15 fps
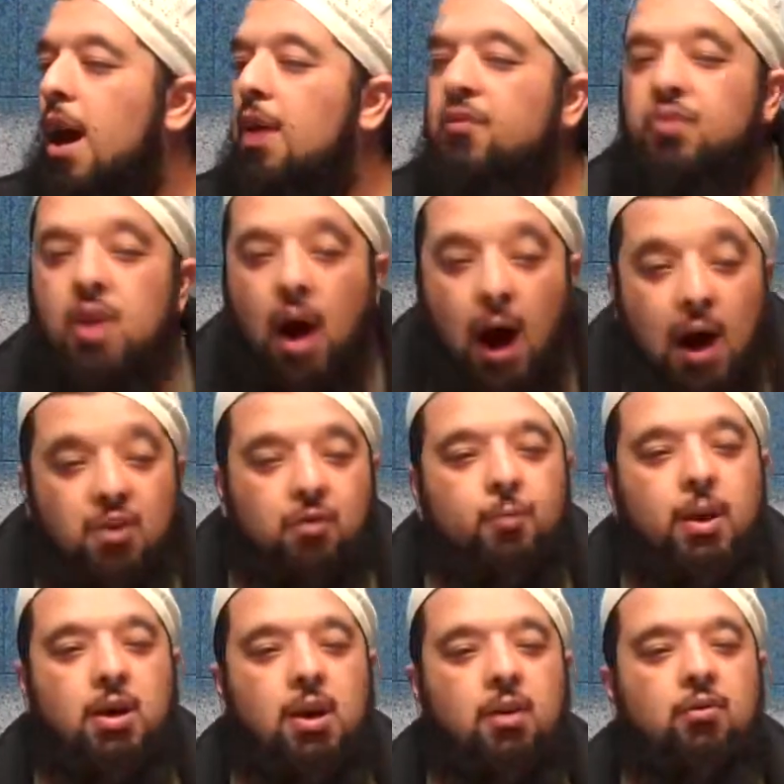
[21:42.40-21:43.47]
If the
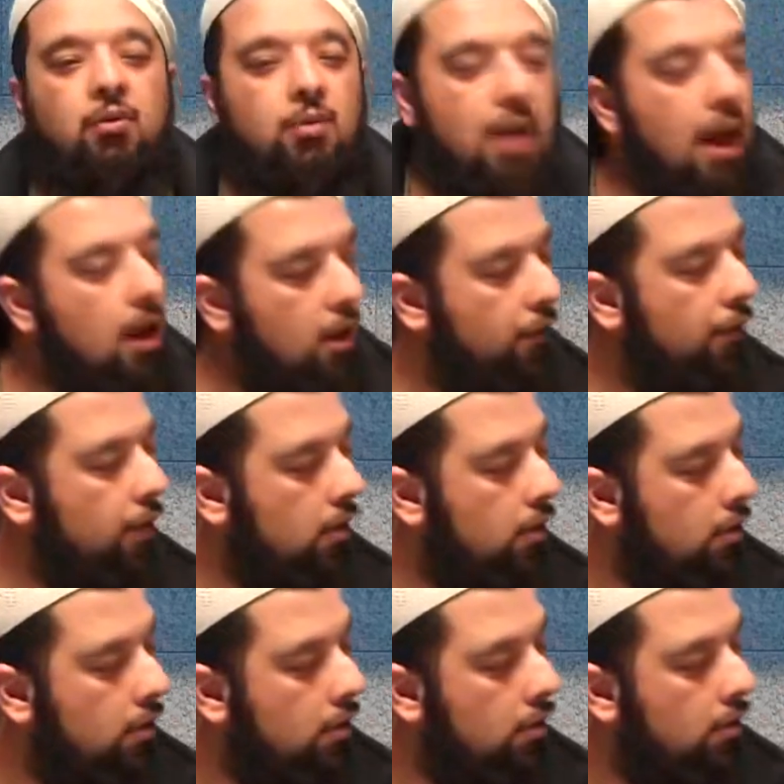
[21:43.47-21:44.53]
husband is
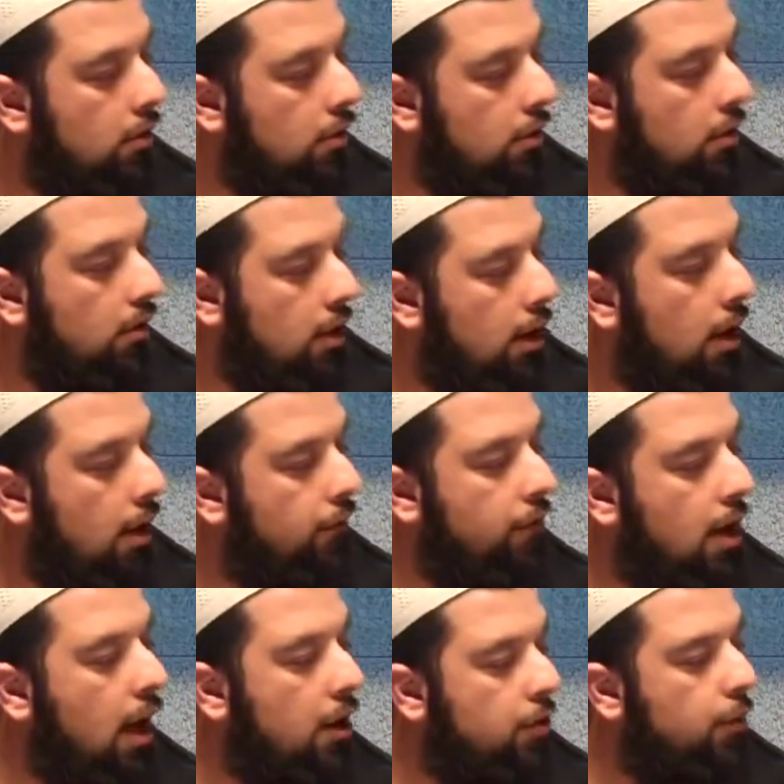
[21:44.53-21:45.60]
thankful,
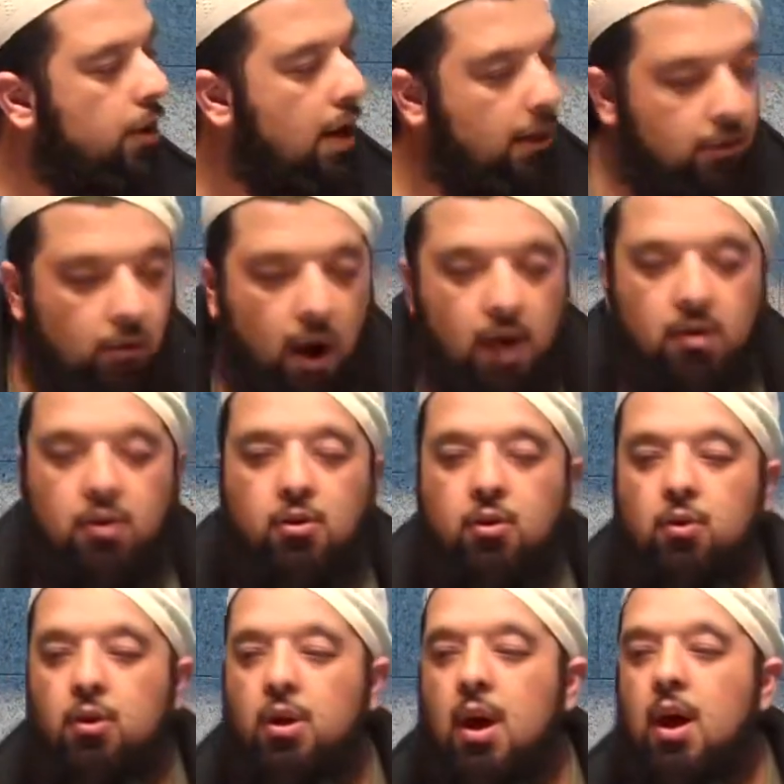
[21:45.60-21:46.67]
if the husband has
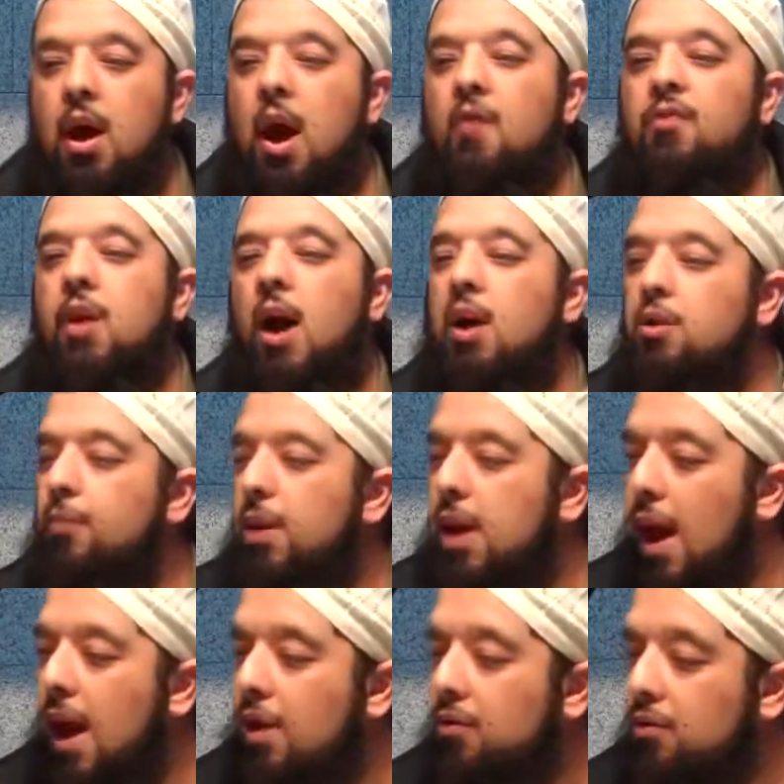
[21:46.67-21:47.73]
gratitude, if the
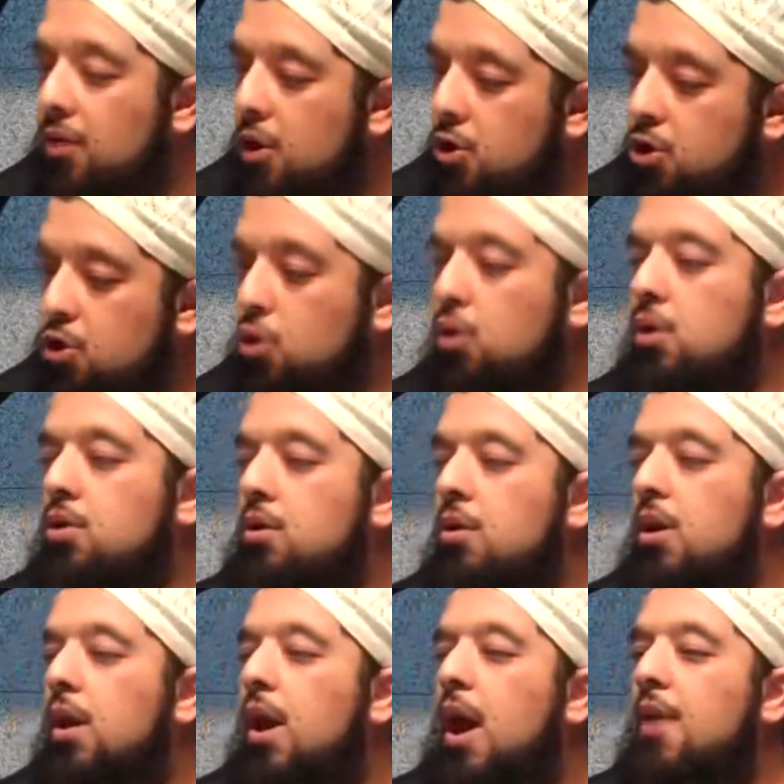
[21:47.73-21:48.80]
husband has
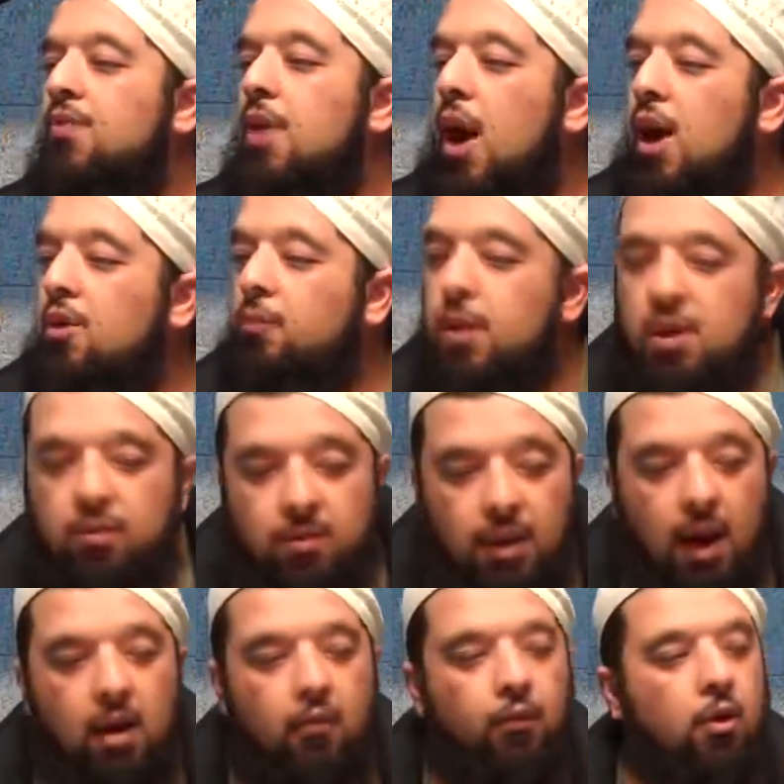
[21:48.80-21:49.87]
shukr, if the husband is
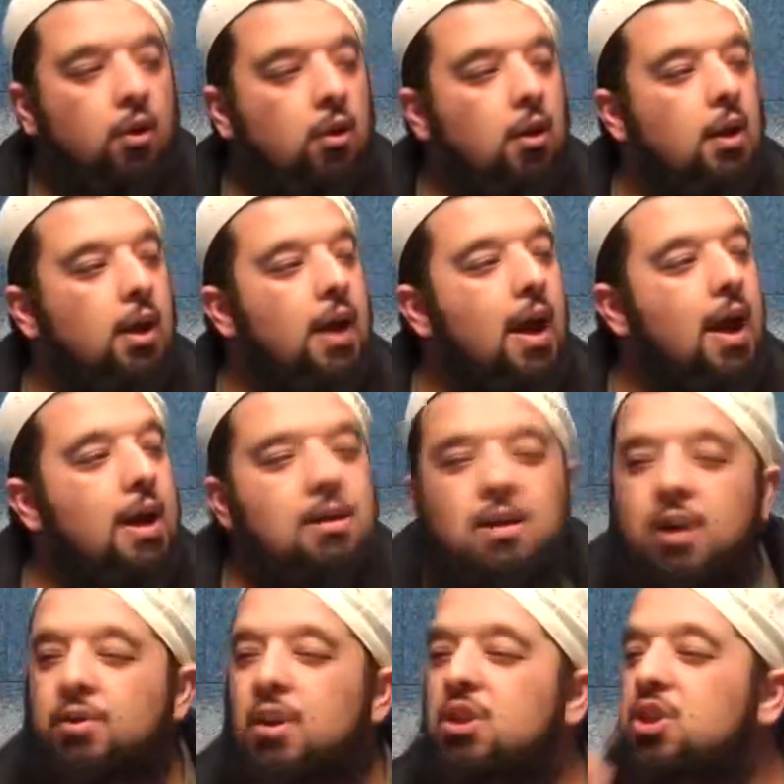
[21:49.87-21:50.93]
thankful, it
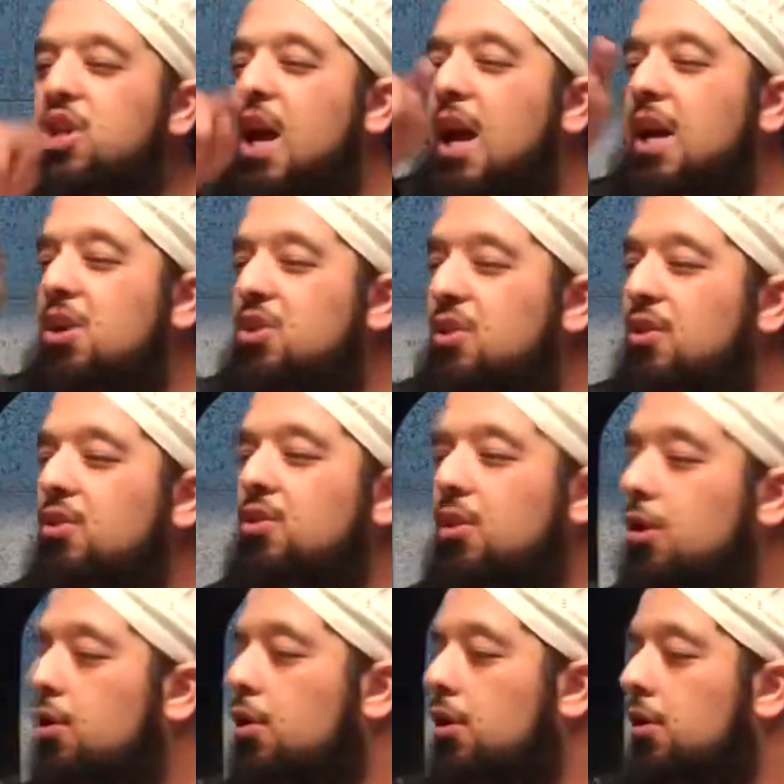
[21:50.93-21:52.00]
doesn't change the
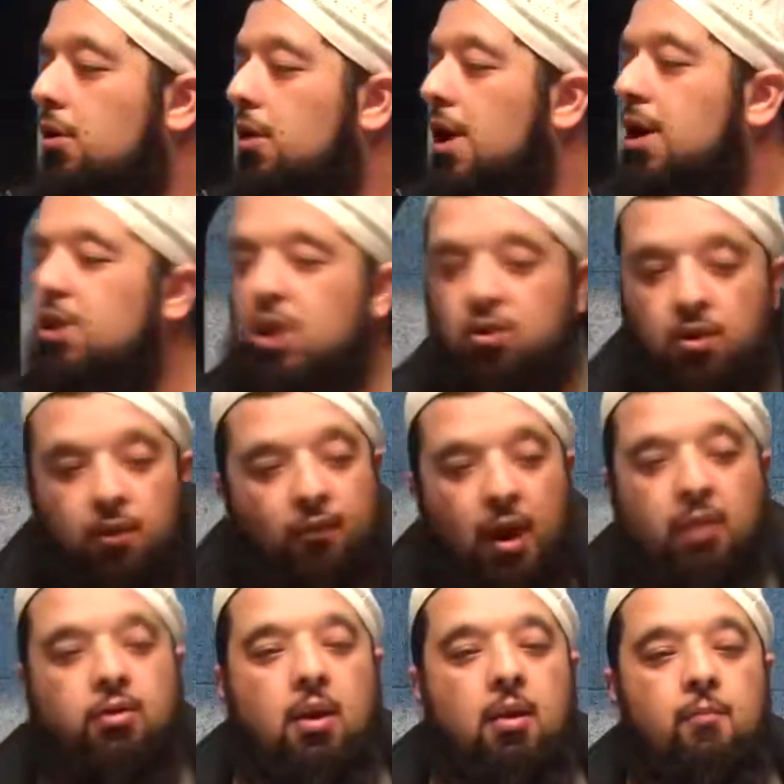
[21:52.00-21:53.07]
circle. It just
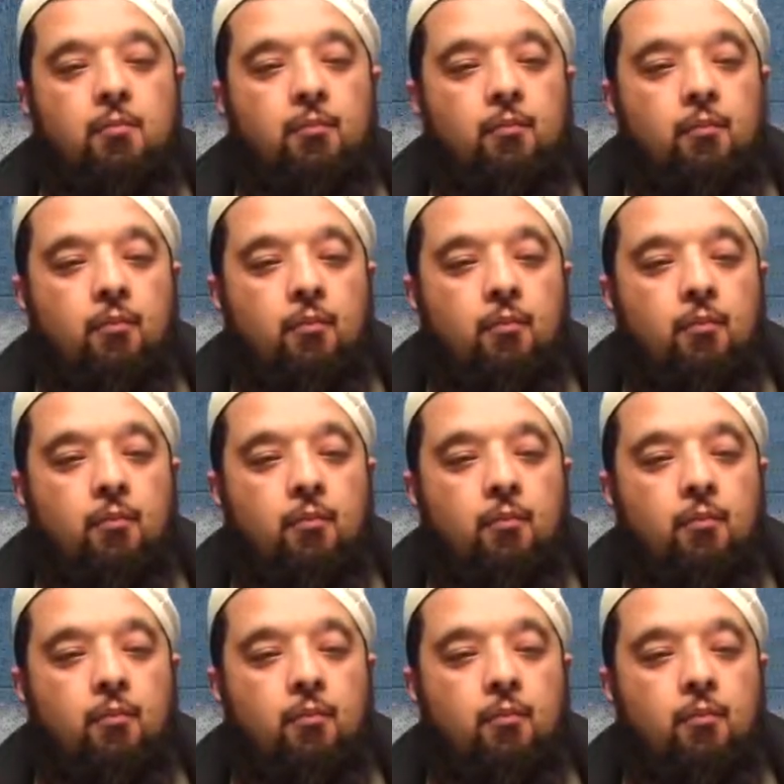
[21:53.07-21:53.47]
affects him.